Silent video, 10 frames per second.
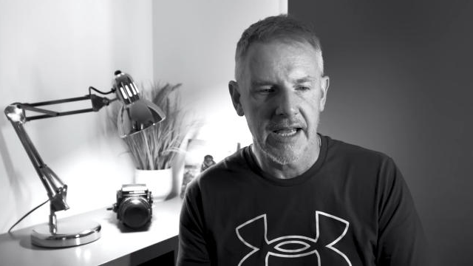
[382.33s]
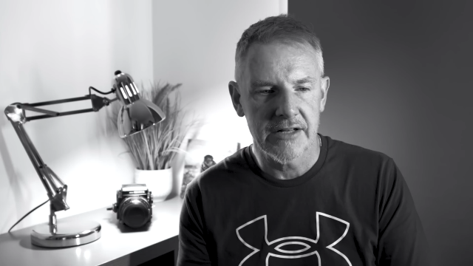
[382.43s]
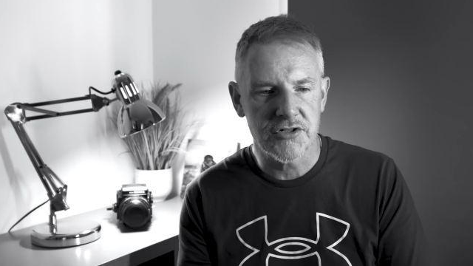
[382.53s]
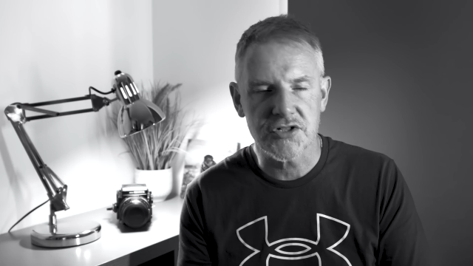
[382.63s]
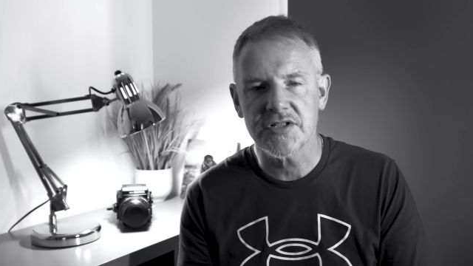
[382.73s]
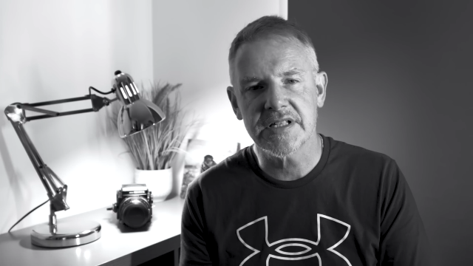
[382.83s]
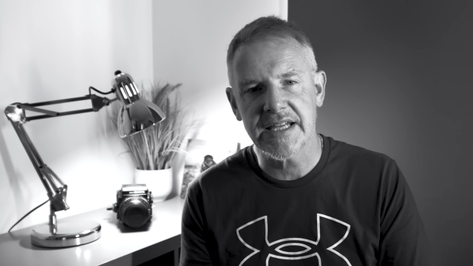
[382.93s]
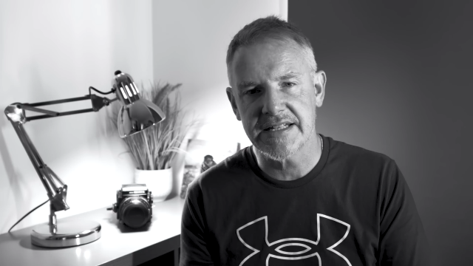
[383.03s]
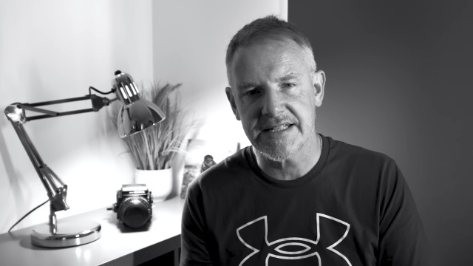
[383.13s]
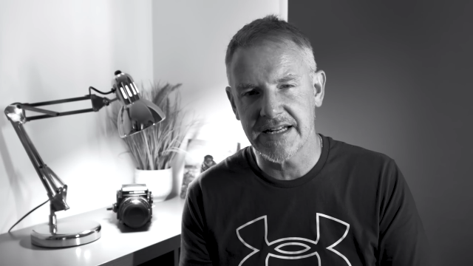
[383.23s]
just in
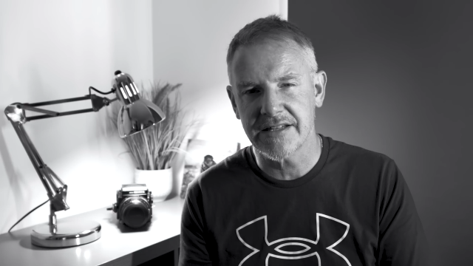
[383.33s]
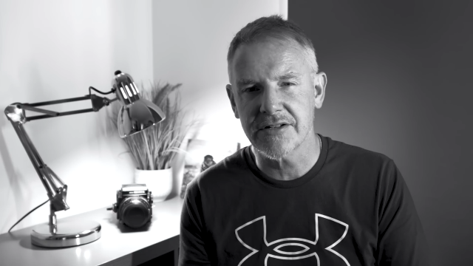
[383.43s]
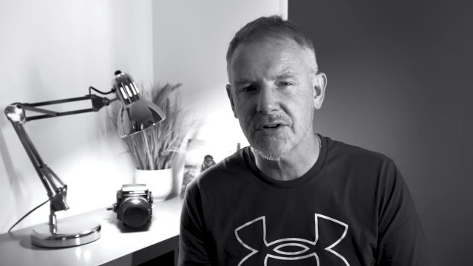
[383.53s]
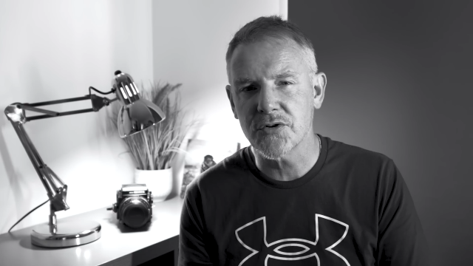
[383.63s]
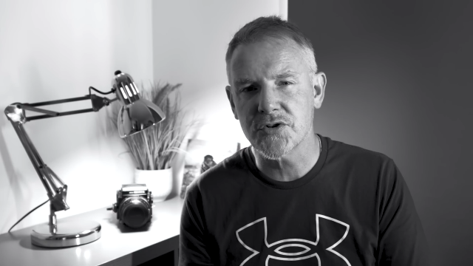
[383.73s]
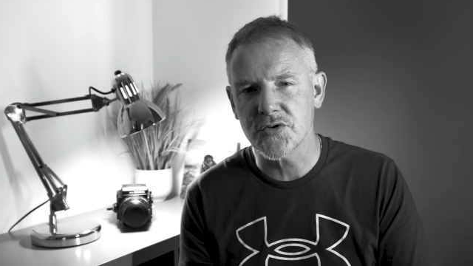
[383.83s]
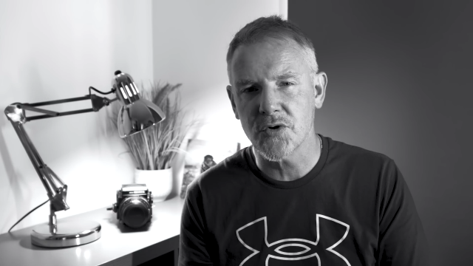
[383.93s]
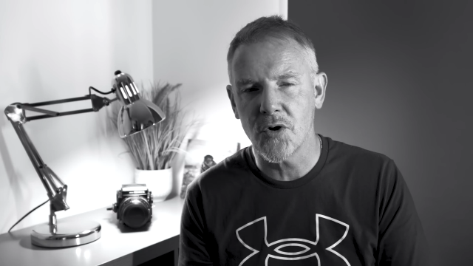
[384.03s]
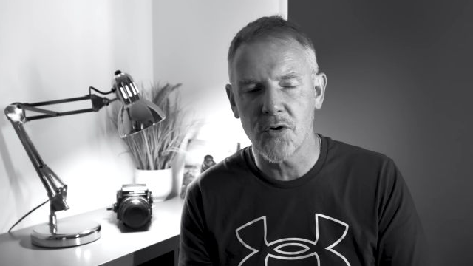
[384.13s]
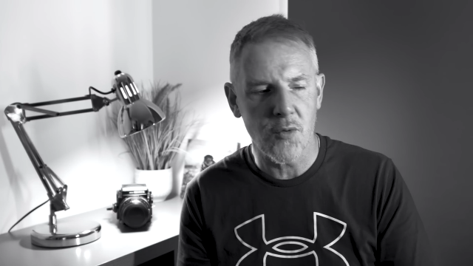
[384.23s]
case anything goes
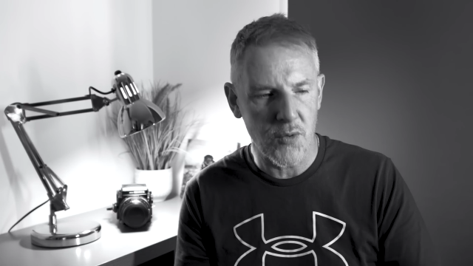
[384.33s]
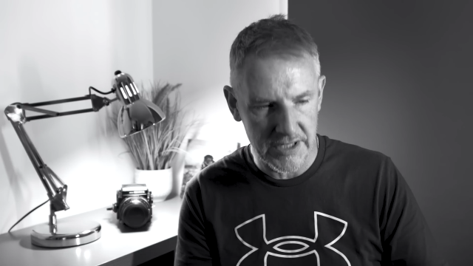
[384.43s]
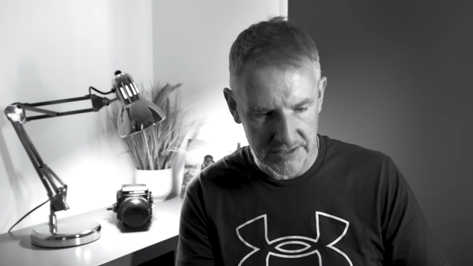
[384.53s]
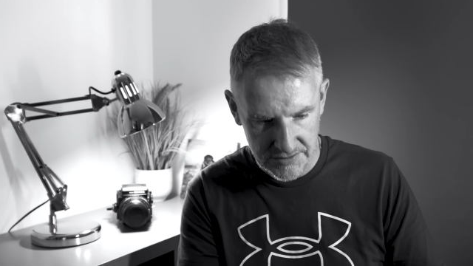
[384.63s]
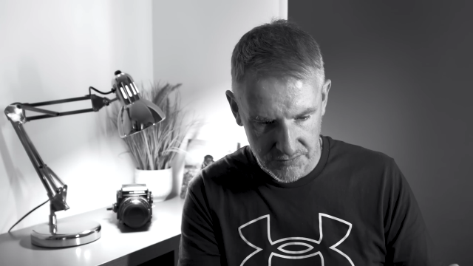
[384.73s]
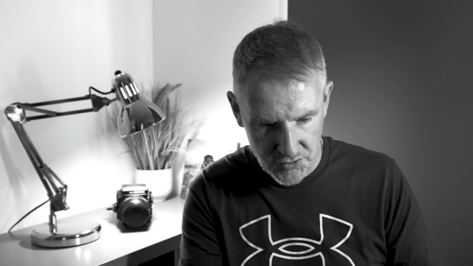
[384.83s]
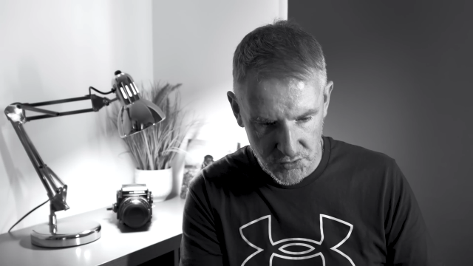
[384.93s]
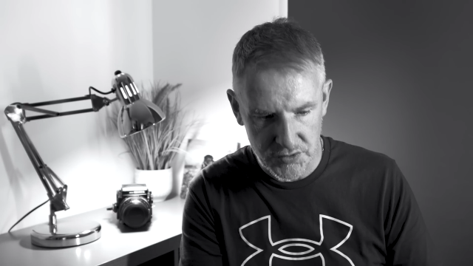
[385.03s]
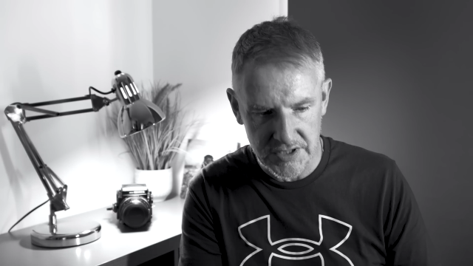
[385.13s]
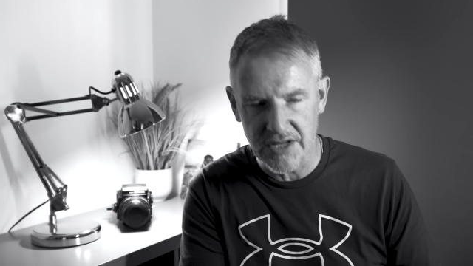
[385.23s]
wrong when it's
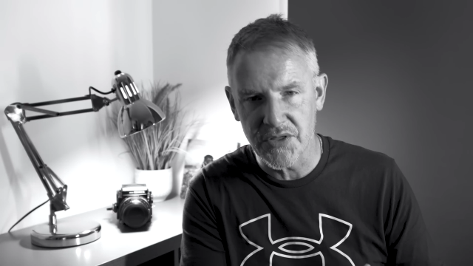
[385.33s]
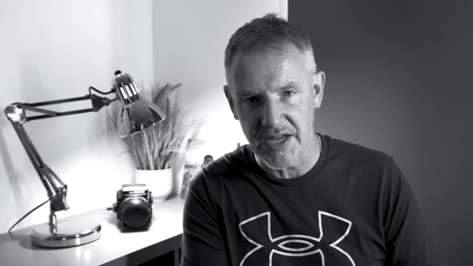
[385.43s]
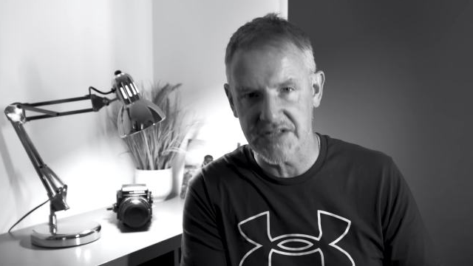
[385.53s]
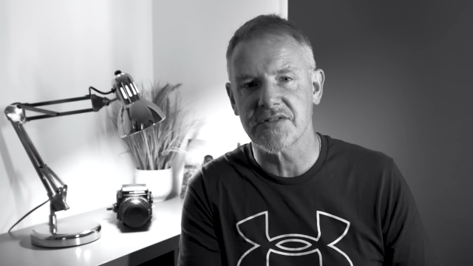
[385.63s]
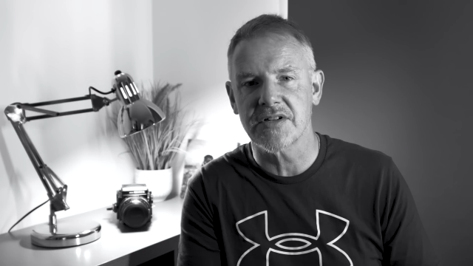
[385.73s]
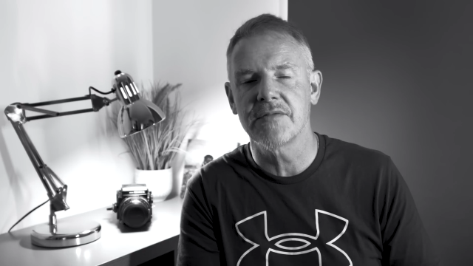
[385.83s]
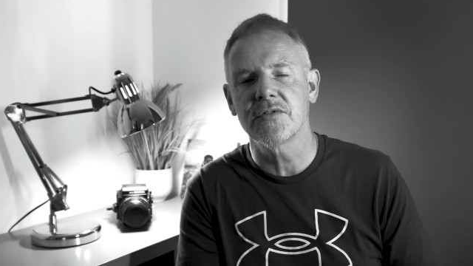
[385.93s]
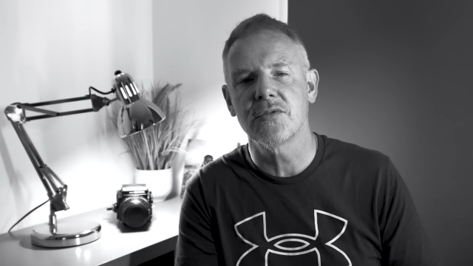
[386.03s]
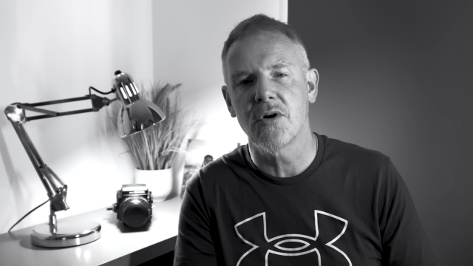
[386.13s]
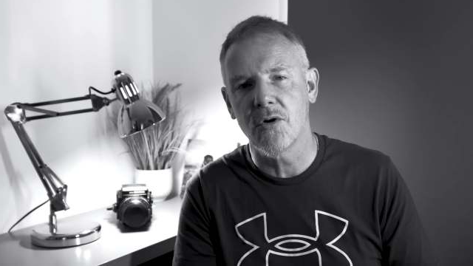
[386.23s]
shown you at this
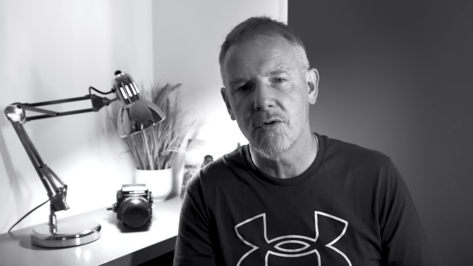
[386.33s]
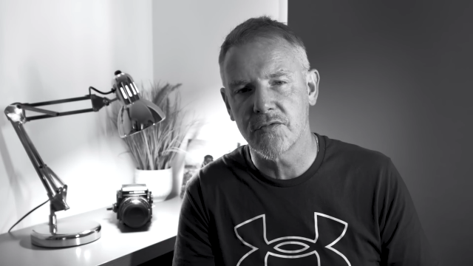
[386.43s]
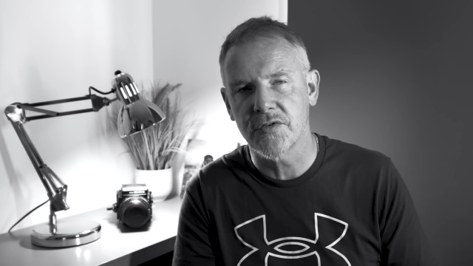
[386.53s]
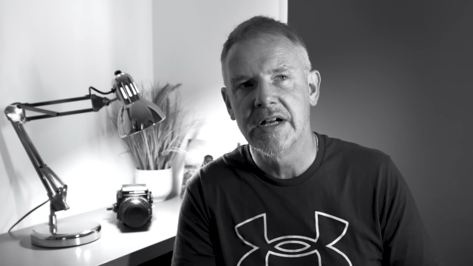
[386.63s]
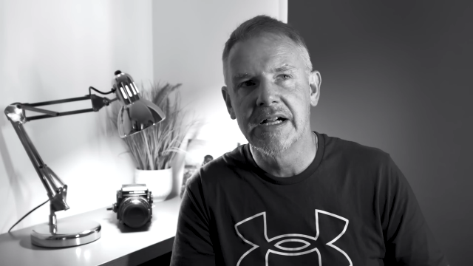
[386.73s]
level of